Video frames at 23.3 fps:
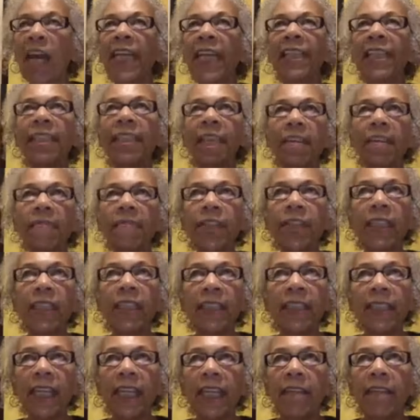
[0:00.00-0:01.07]
And
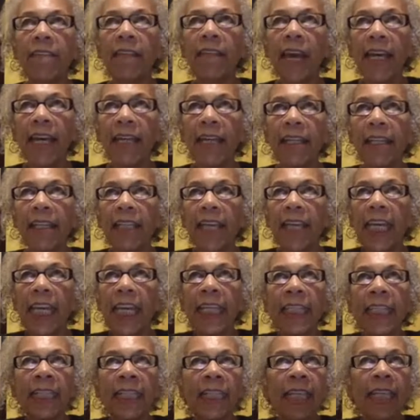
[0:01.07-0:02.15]
given that
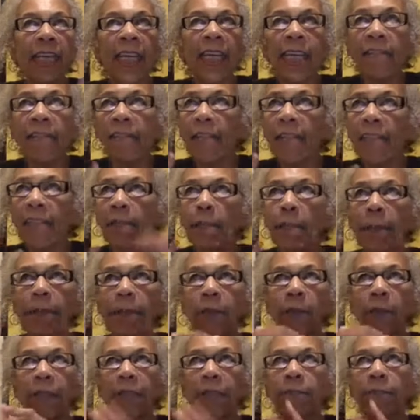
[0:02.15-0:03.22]
in this
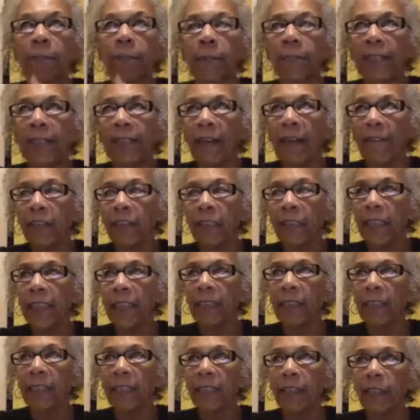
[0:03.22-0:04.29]
period from the
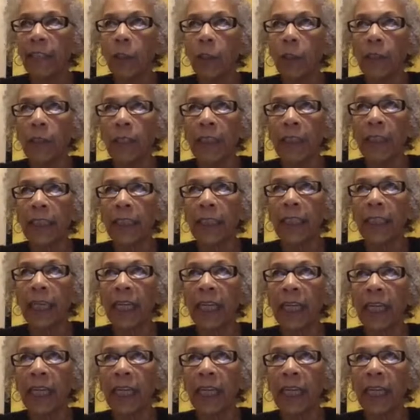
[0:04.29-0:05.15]
70s into the early